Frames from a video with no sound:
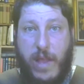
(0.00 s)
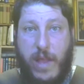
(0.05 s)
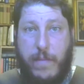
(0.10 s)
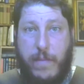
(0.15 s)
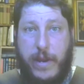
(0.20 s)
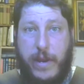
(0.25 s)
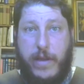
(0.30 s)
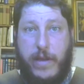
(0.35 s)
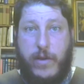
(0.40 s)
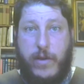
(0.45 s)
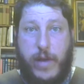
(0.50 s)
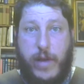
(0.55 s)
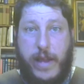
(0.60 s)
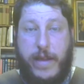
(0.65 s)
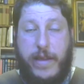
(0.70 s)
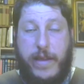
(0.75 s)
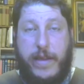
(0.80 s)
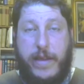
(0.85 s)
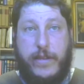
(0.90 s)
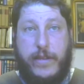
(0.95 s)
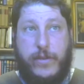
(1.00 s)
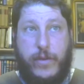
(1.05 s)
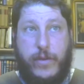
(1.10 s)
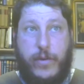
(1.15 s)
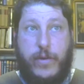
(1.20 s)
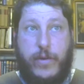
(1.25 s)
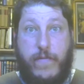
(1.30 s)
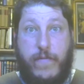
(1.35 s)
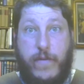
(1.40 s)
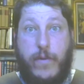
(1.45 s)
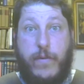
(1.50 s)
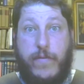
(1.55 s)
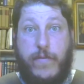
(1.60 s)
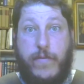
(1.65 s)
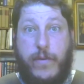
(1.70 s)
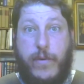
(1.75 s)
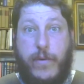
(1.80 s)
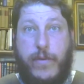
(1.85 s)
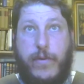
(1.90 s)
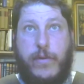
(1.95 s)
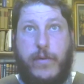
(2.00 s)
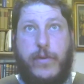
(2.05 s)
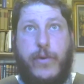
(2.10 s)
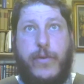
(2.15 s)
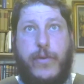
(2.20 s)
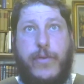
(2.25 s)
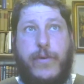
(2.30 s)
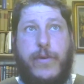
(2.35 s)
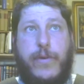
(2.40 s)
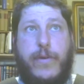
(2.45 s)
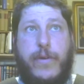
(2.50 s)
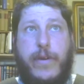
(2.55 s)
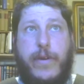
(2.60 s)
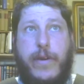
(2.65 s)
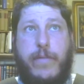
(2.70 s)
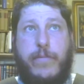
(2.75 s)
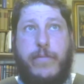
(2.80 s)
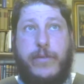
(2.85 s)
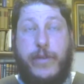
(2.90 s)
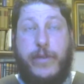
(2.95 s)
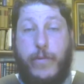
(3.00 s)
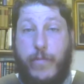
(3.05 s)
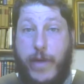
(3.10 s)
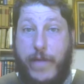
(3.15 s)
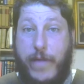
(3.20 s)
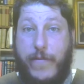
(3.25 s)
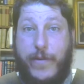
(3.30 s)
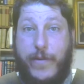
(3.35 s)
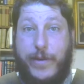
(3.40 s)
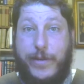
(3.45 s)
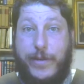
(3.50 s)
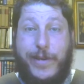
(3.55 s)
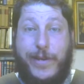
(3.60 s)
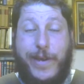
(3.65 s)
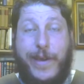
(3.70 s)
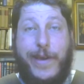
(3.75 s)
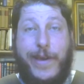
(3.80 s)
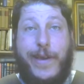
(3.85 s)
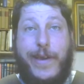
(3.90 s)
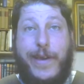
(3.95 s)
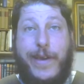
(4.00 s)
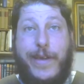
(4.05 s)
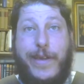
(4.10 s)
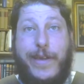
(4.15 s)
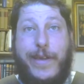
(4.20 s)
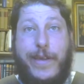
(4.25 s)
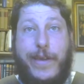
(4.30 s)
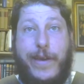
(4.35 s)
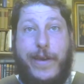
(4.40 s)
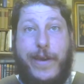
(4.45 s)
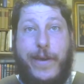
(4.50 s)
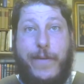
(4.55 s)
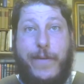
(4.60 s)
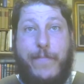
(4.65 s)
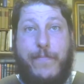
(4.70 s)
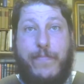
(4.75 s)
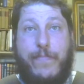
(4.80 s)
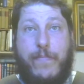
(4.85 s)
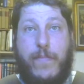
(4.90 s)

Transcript: but it, it gets a good view of luther luther uh, was irreverent he um,